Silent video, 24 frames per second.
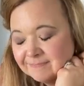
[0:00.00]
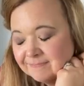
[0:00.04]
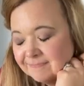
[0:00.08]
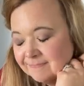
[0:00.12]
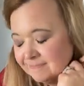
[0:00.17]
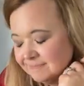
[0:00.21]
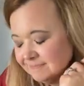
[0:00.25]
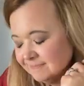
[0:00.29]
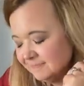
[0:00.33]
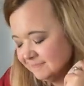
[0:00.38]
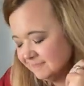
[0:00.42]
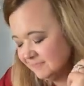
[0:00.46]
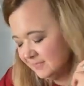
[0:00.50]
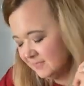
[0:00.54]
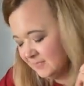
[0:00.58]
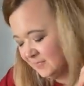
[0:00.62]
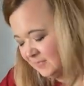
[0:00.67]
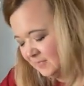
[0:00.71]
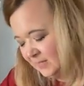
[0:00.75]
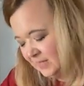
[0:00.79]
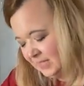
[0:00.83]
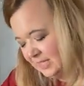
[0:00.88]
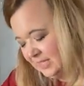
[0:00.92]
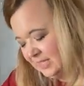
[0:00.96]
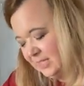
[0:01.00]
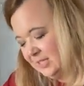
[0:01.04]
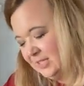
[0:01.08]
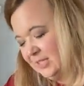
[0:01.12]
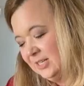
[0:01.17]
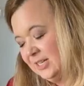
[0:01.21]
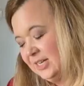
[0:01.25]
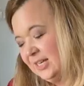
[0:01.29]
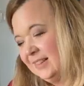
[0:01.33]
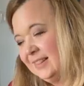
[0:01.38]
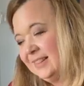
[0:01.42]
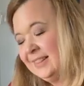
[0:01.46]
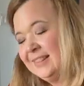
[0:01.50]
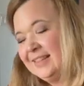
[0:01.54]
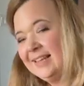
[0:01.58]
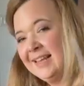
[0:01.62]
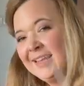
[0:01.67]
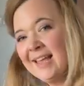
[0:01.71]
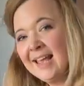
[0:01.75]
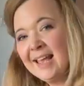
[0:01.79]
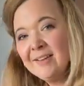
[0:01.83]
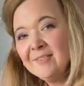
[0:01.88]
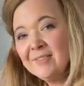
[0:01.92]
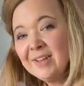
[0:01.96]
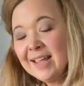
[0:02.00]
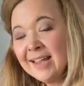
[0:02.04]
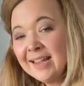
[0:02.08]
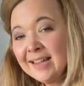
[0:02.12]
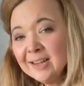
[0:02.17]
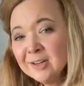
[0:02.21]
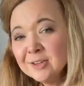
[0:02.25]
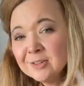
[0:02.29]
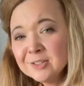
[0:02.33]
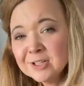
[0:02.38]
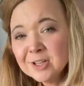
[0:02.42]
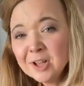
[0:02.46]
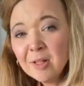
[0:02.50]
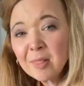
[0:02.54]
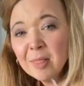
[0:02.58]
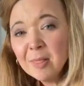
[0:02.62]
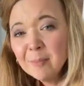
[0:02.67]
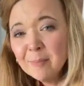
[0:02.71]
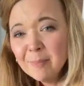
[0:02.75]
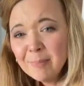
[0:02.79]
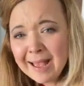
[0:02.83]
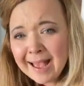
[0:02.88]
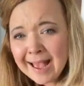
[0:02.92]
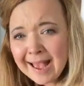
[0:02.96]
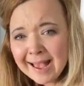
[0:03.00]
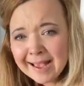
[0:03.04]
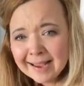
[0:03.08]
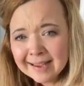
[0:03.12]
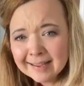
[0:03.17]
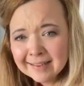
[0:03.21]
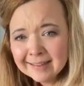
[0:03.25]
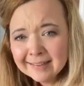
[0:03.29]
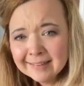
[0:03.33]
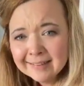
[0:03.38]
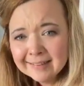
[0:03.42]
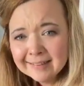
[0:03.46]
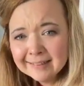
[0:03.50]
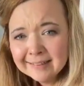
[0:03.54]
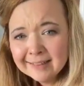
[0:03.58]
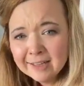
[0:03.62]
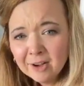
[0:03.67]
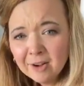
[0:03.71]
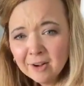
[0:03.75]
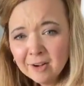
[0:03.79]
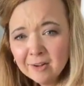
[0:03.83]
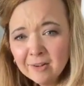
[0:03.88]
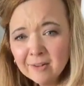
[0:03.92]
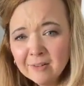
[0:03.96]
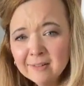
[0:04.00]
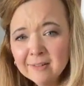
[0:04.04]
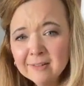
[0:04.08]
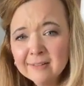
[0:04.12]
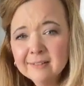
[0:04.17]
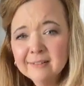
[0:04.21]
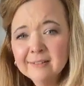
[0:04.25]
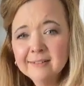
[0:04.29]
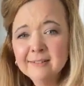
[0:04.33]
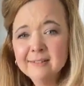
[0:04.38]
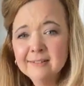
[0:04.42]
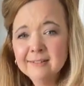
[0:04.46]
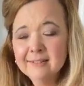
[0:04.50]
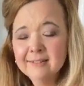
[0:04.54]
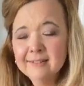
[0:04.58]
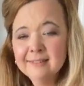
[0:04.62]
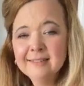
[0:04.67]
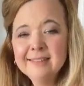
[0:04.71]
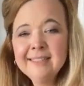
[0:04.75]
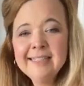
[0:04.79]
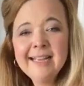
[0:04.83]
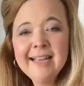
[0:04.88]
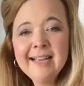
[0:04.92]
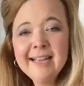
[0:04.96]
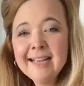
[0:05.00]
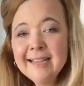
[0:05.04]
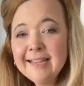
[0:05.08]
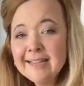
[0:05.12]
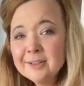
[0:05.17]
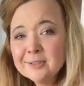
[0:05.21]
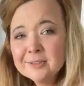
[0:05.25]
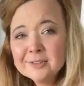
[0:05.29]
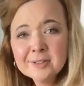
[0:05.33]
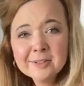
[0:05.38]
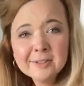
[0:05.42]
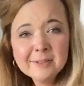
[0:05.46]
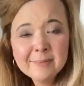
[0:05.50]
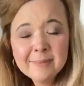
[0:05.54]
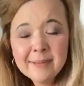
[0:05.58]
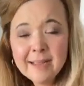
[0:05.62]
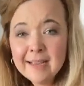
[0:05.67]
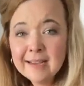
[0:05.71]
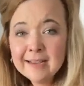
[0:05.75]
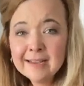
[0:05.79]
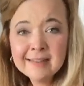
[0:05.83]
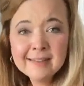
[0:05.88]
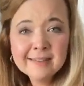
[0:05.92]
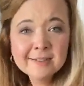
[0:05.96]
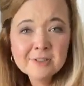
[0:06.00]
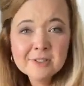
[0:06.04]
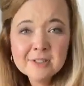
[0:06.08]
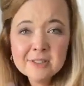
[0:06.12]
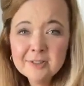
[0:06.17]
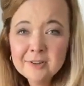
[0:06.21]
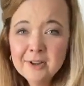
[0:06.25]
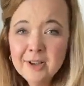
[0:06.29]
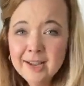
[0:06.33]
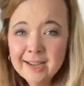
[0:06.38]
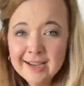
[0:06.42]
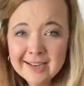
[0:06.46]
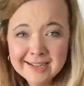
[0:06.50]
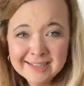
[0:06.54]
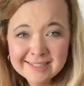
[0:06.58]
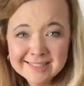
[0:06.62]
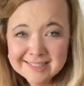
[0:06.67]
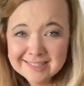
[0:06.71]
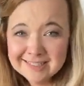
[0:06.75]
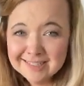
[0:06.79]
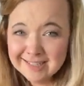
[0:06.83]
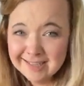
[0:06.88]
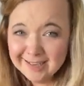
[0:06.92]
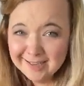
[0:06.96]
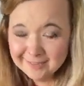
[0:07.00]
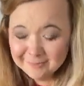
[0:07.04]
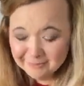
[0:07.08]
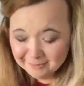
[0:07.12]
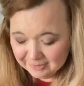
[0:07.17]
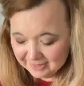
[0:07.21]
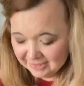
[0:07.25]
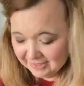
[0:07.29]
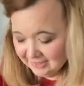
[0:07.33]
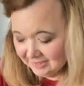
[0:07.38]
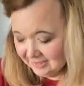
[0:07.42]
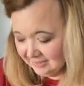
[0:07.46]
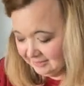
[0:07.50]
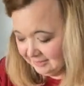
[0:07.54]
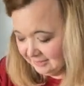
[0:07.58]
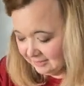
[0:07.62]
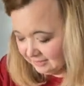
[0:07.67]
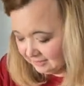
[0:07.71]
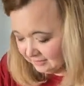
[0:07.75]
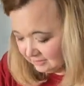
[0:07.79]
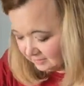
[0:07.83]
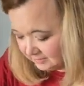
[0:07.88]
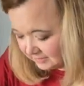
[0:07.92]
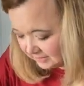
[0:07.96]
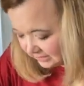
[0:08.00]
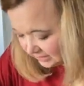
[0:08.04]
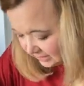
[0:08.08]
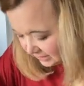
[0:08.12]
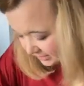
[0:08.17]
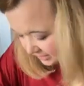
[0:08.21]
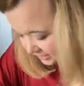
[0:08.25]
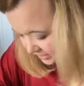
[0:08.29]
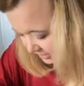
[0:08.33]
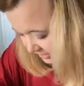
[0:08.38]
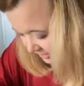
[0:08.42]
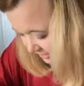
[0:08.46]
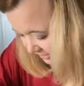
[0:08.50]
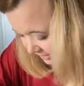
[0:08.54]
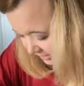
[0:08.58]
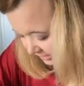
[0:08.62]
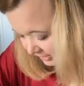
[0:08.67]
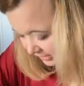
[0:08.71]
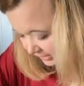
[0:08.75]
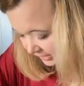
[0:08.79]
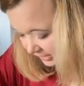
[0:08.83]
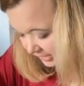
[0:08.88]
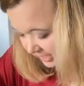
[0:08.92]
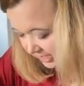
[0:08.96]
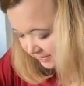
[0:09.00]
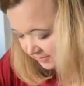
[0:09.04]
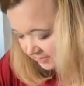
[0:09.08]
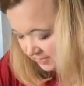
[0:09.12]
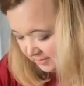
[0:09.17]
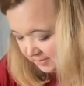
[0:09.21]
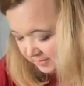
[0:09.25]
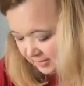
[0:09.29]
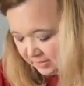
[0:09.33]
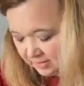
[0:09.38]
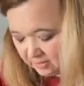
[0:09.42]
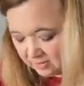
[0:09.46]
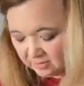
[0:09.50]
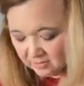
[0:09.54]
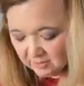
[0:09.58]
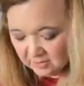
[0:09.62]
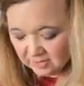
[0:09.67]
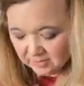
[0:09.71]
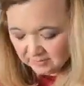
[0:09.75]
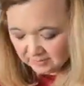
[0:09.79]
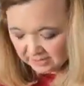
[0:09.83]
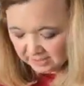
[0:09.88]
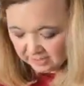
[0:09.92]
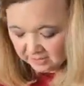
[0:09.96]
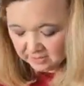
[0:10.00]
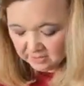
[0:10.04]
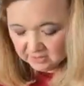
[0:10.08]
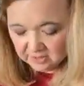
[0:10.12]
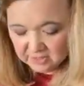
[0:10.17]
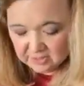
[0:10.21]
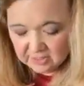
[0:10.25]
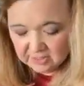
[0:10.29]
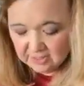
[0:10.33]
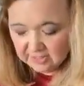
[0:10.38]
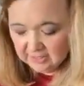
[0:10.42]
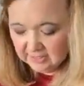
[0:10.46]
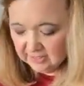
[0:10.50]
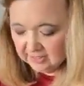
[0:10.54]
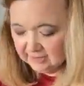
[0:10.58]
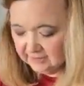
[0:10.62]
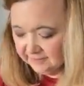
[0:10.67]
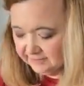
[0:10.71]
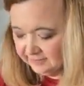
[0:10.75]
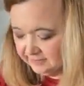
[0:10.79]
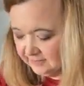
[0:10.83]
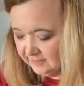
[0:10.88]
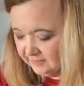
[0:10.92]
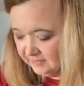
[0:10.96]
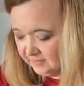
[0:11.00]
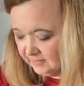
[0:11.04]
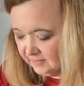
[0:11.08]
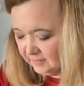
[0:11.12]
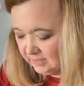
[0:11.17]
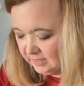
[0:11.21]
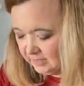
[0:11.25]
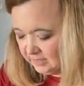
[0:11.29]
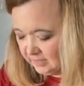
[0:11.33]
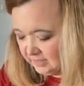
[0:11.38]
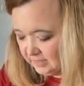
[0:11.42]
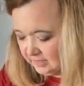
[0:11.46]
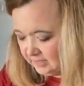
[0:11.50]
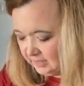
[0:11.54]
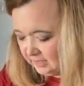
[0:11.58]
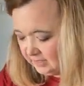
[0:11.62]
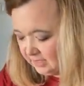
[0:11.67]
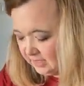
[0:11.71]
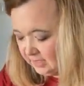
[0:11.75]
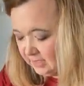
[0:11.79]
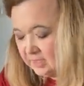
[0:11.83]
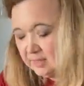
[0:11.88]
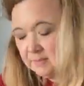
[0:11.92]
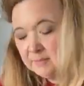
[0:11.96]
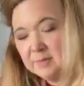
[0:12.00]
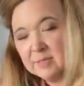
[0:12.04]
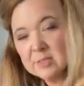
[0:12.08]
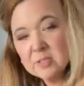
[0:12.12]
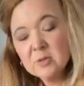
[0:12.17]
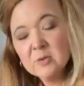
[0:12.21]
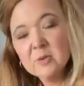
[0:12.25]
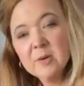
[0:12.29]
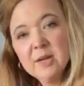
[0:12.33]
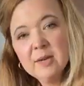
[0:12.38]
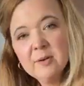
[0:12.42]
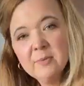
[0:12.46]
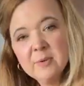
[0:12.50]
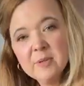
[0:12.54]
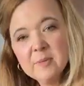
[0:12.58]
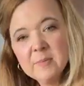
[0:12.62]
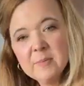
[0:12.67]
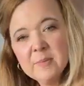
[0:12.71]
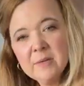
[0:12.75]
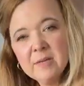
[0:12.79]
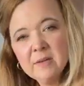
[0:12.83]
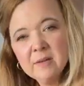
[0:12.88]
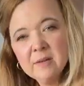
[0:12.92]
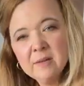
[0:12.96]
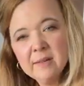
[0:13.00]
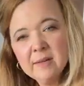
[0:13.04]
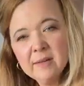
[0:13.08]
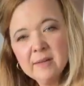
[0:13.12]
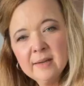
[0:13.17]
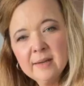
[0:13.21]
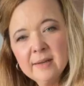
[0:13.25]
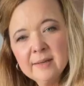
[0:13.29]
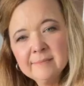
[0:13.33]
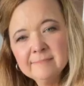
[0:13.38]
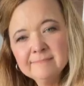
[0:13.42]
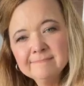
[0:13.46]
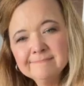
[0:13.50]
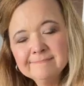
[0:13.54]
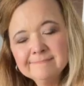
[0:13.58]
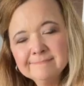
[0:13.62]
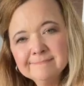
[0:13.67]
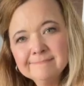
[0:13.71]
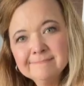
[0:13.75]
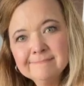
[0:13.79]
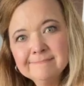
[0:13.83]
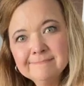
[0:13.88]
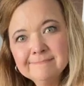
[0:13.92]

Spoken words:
sideways. They have hangers on the back, y'all. They got hangers on the back and they're still hanging sideways. Like, oh my gosh. I bet my other wreath makers like can commiserate with me on that.